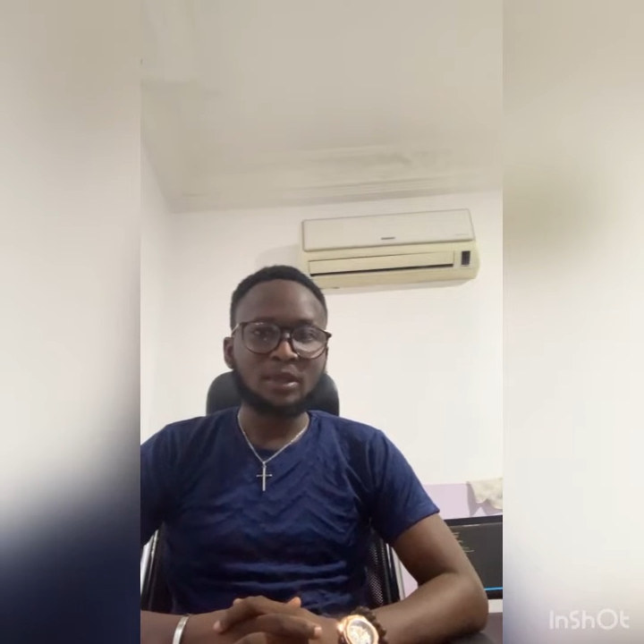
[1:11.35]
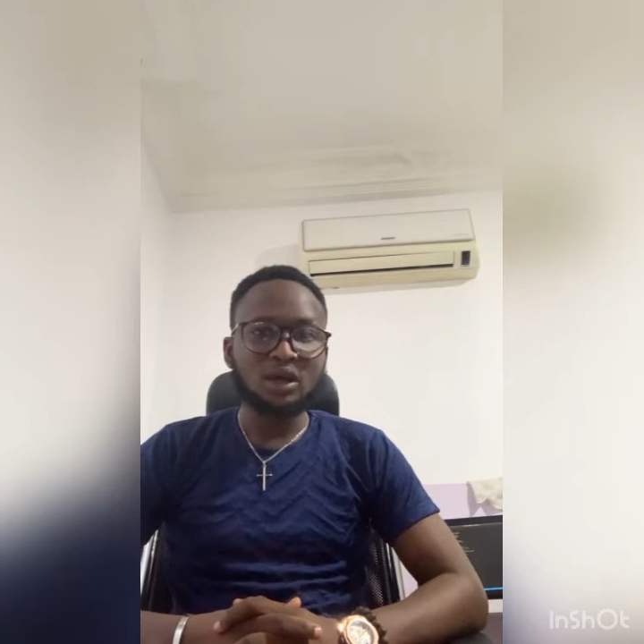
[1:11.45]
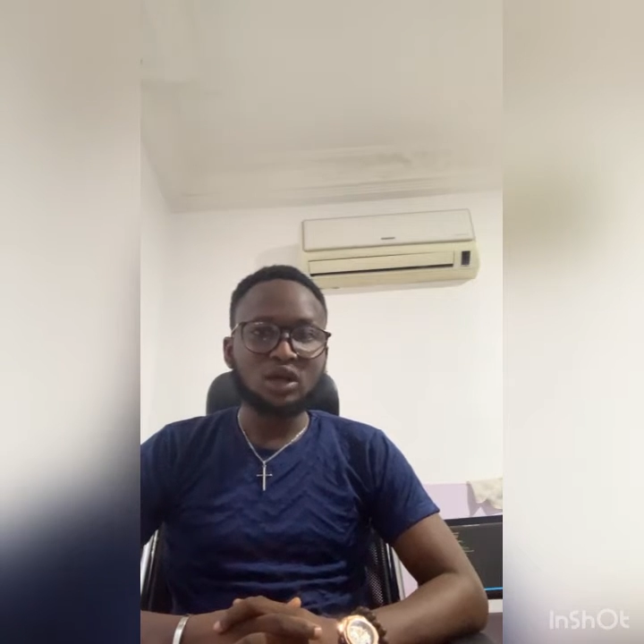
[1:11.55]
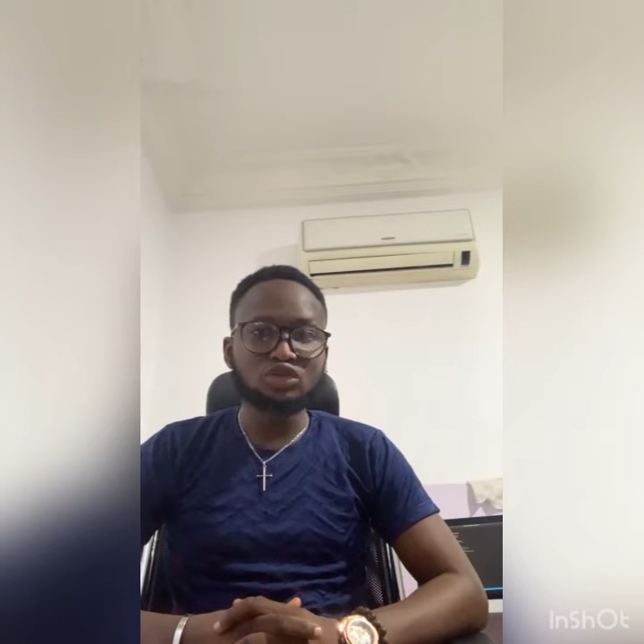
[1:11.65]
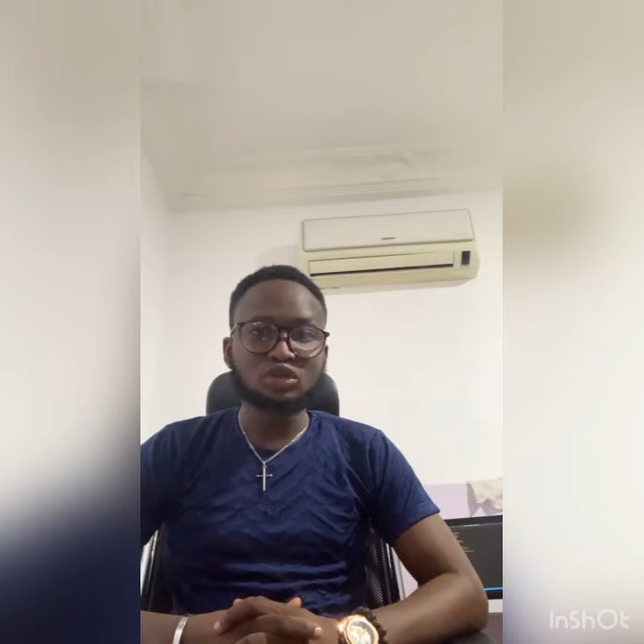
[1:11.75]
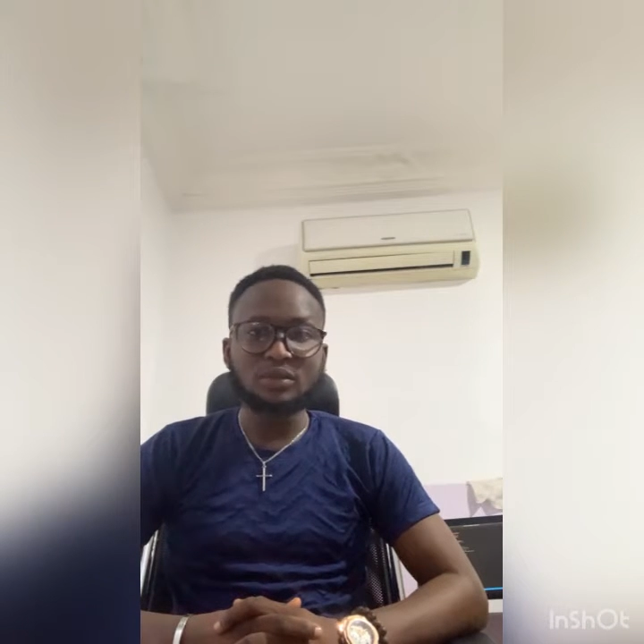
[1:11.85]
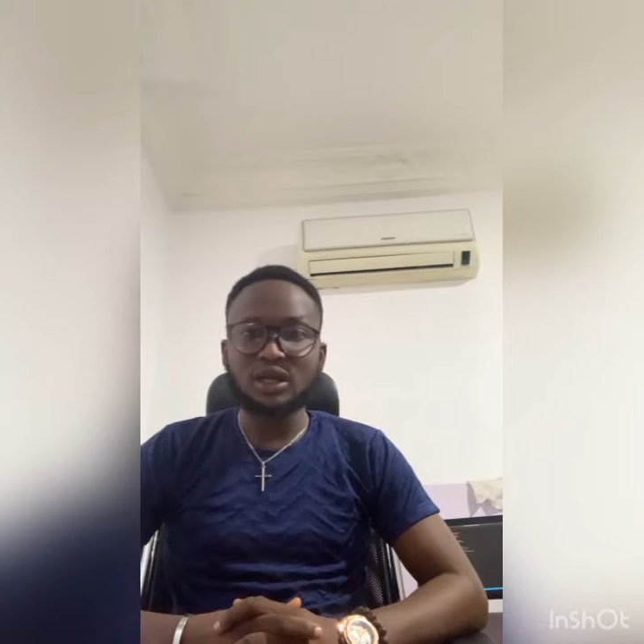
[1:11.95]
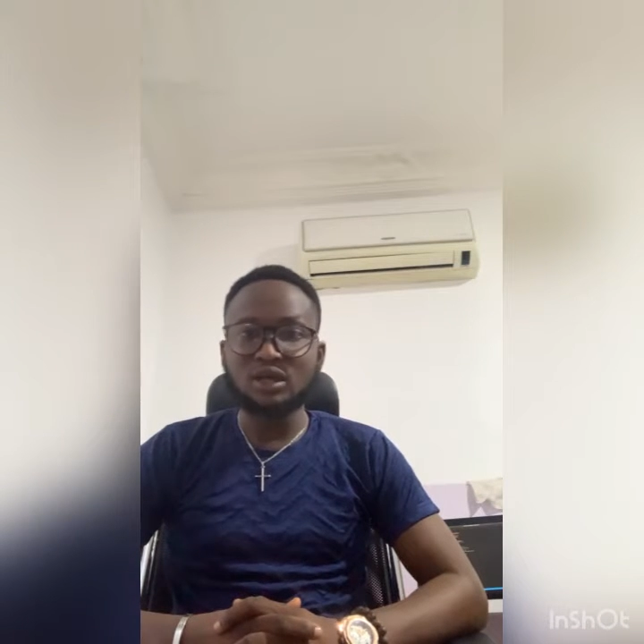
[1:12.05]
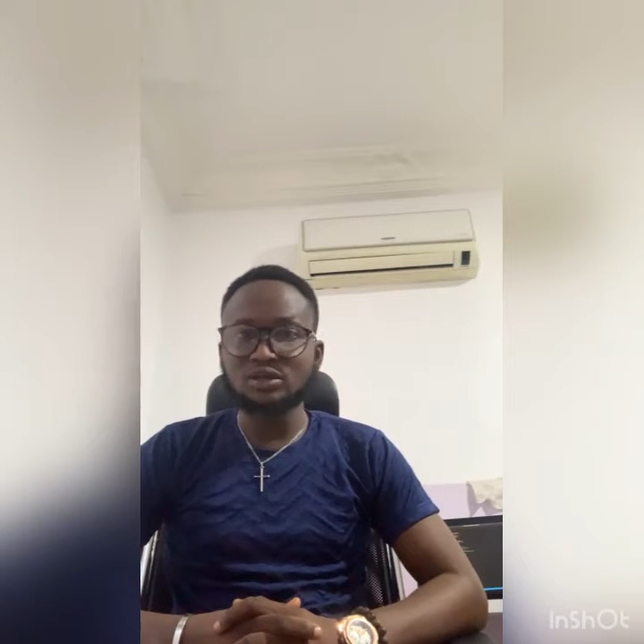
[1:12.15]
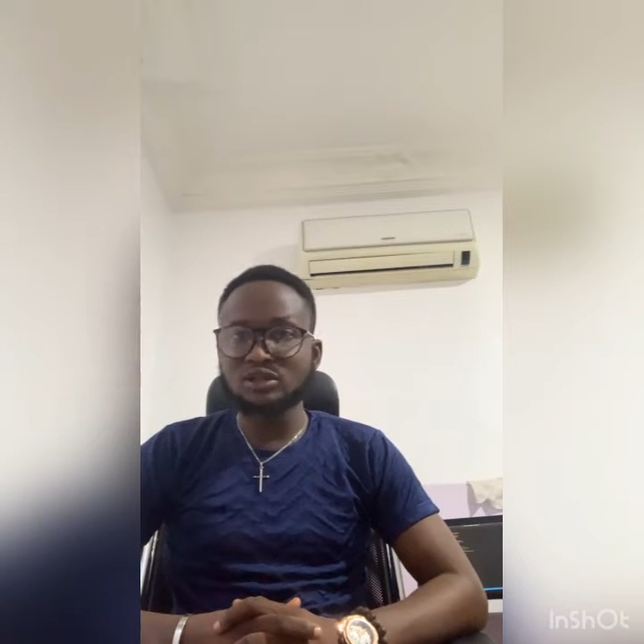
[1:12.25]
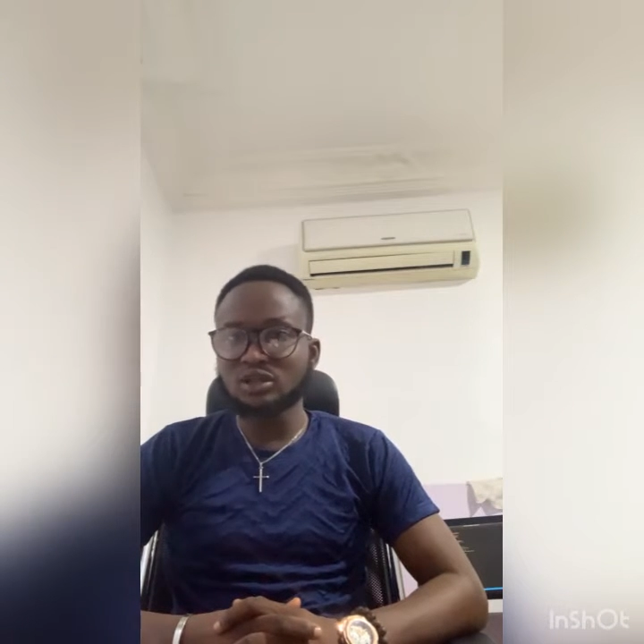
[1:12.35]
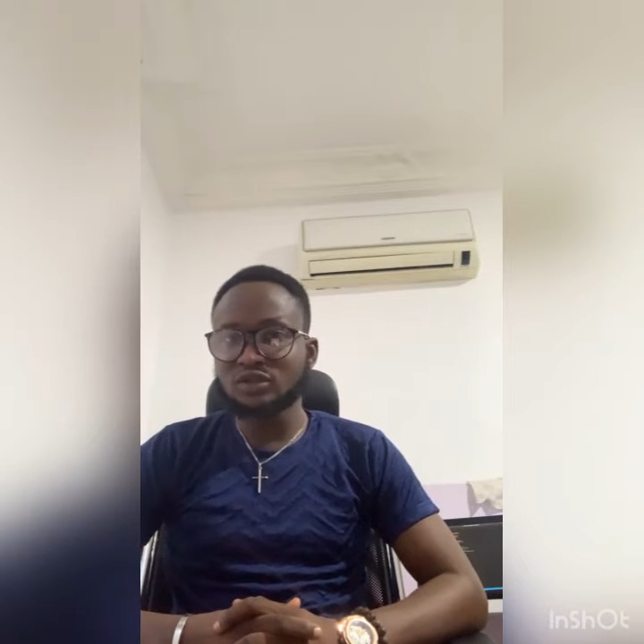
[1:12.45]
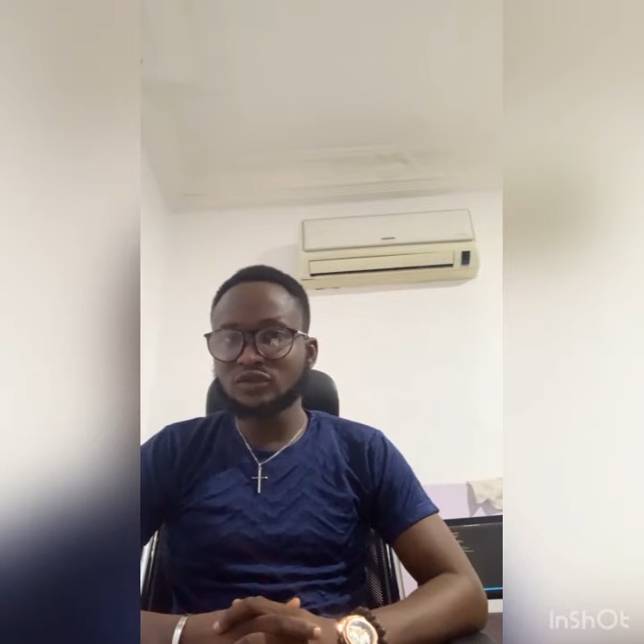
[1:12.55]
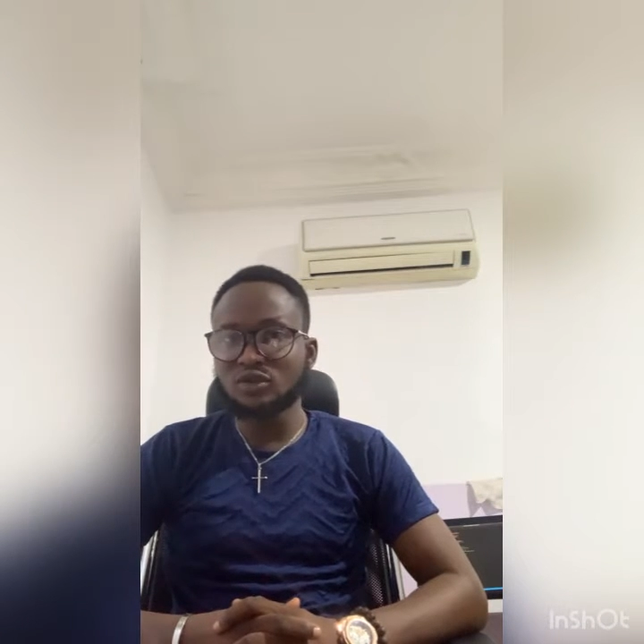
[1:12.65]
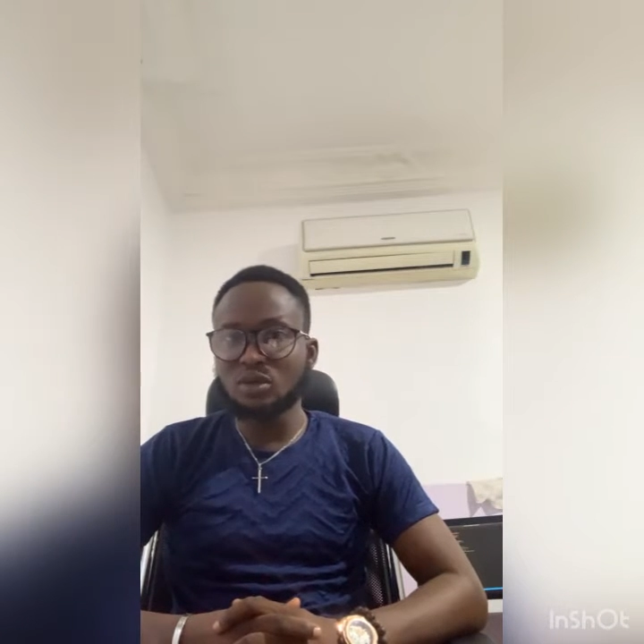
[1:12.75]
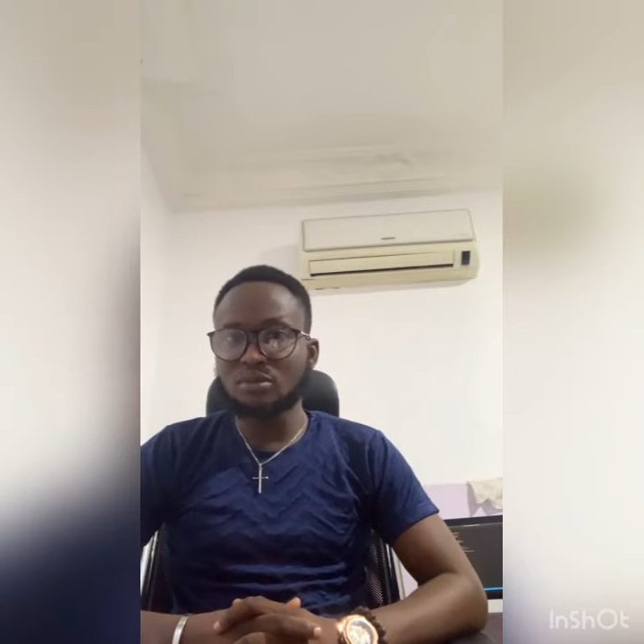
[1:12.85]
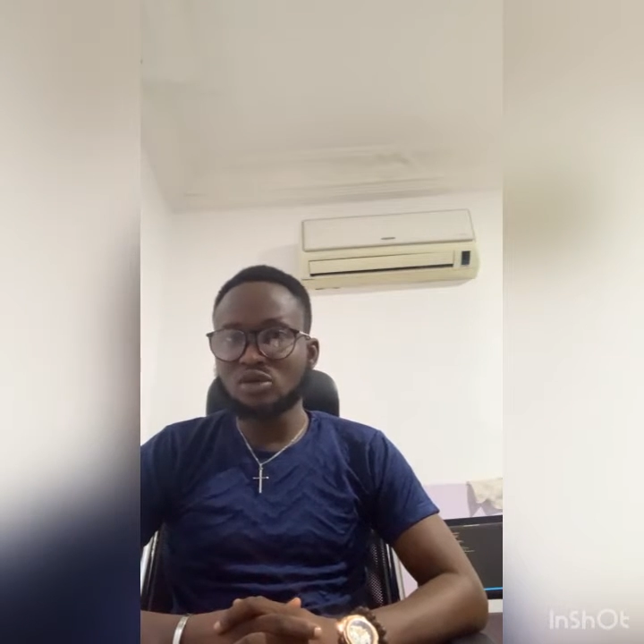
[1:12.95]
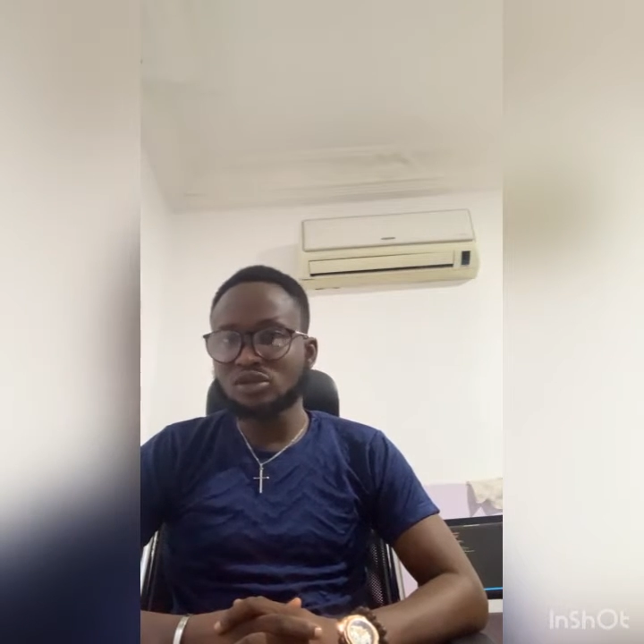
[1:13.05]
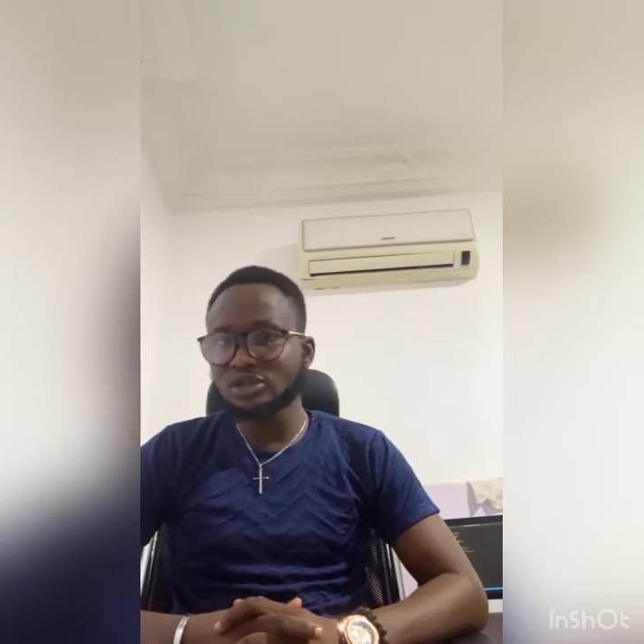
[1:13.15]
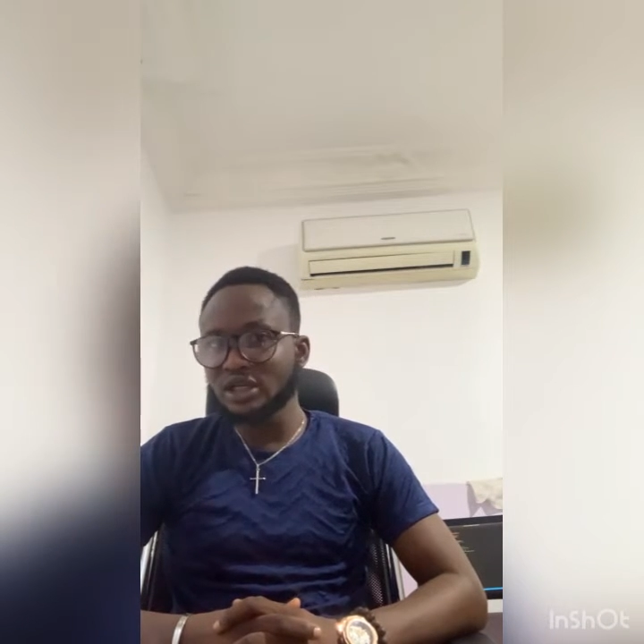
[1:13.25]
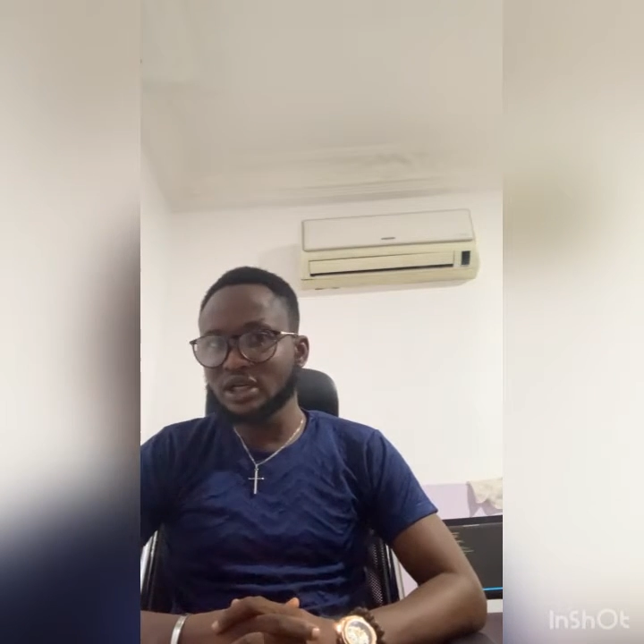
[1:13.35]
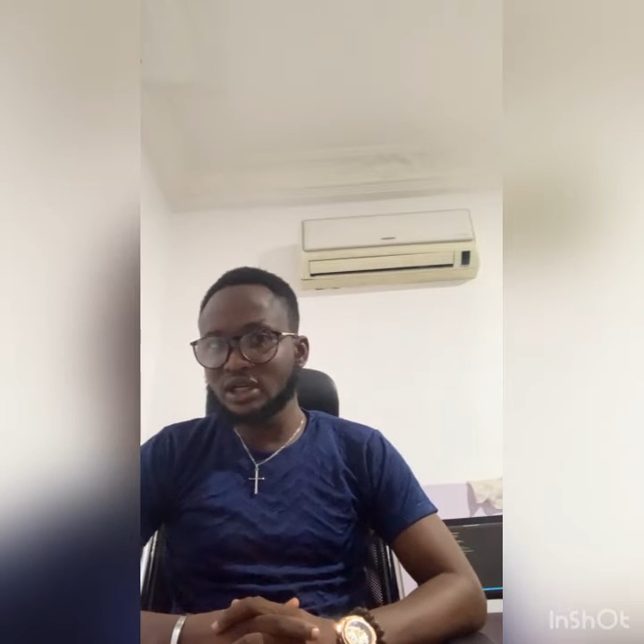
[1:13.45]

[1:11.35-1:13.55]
control panels for web hosting,